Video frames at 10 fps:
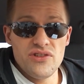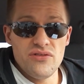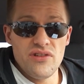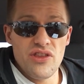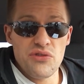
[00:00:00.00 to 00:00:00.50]

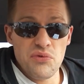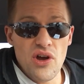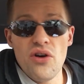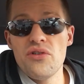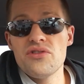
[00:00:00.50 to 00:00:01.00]
to the
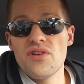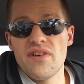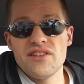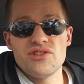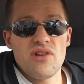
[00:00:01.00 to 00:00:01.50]
throes of
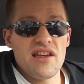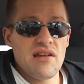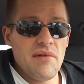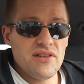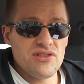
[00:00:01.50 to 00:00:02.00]
a straight
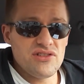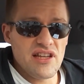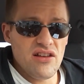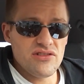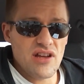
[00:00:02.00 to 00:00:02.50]
commission
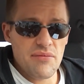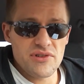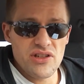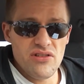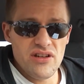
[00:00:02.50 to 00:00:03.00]
sales
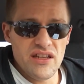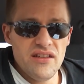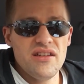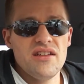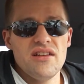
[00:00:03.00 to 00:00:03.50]

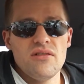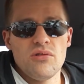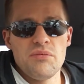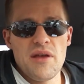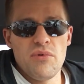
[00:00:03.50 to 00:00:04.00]
opportunity
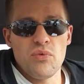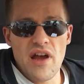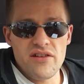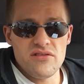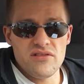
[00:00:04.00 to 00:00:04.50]
where people
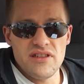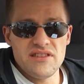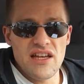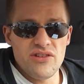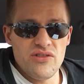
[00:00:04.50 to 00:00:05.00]
regularly
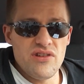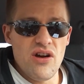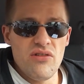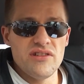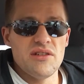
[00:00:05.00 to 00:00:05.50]
tell you
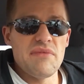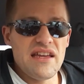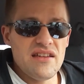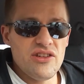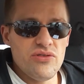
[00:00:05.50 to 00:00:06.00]
no and
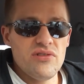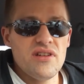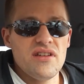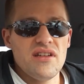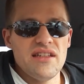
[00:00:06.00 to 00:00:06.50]
demean you
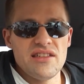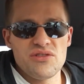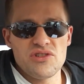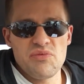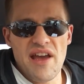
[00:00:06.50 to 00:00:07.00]
and
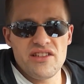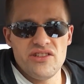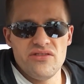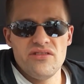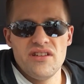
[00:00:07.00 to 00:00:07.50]
disrespect
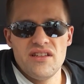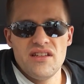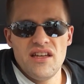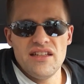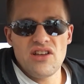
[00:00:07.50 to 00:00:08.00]
you.
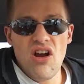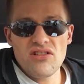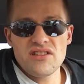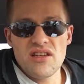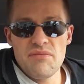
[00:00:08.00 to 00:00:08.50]
It's
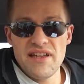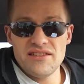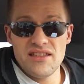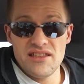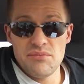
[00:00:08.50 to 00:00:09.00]
hard to
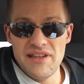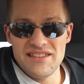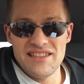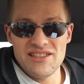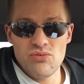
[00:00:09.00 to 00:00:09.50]
commit to this
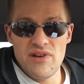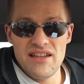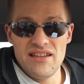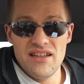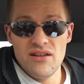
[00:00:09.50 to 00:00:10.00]
business
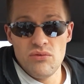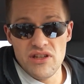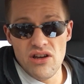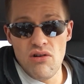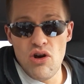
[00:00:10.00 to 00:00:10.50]
when, when
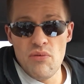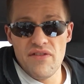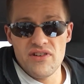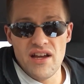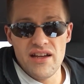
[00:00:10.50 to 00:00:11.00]
you go home
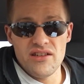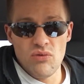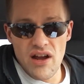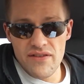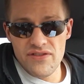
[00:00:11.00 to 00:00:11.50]
every night and your
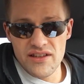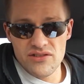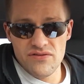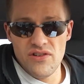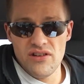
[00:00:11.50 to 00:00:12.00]
wife
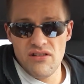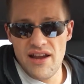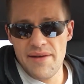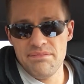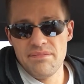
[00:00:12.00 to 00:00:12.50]
thinks you're full of
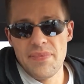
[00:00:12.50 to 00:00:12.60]
crap.